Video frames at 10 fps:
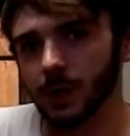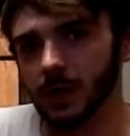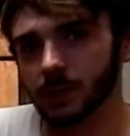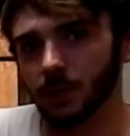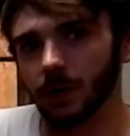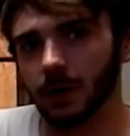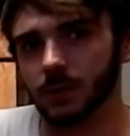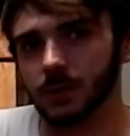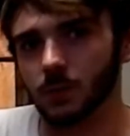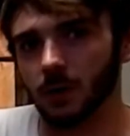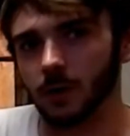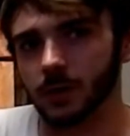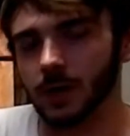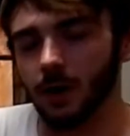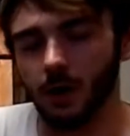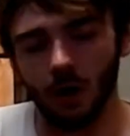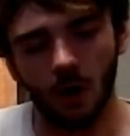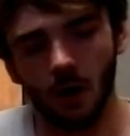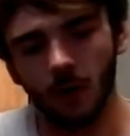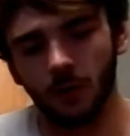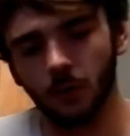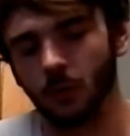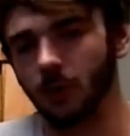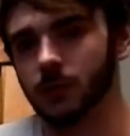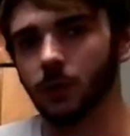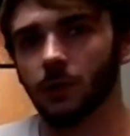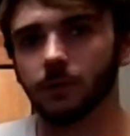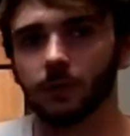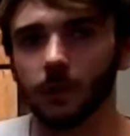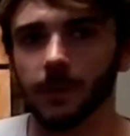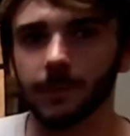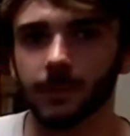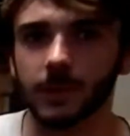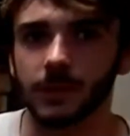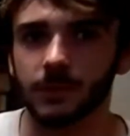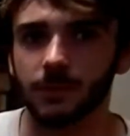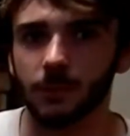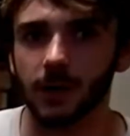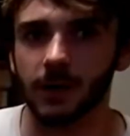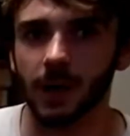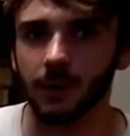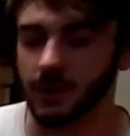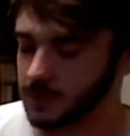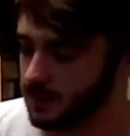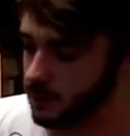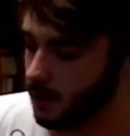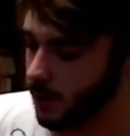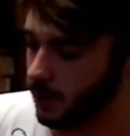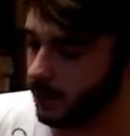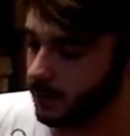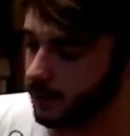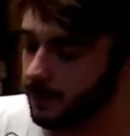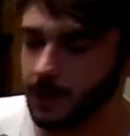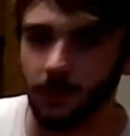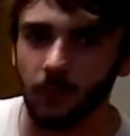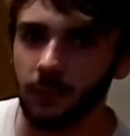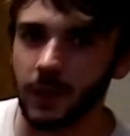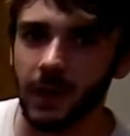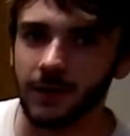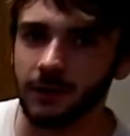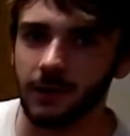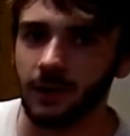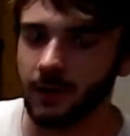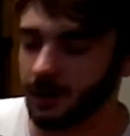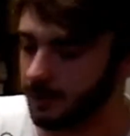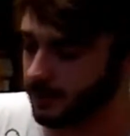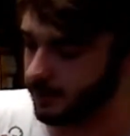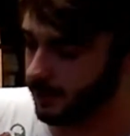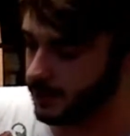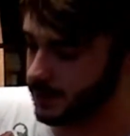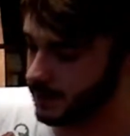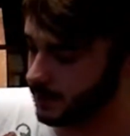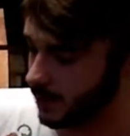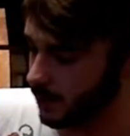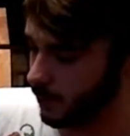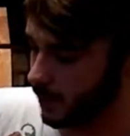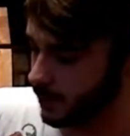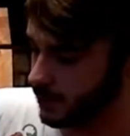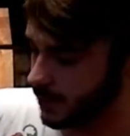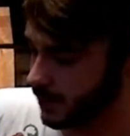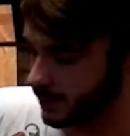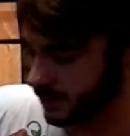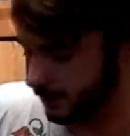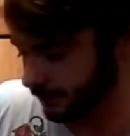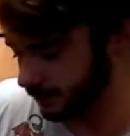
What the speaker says: basement where he keeps his worms, and all the worms were on the floor. Just freaked out because of the tsunami. Not even near here. They just have some kind of weird sense.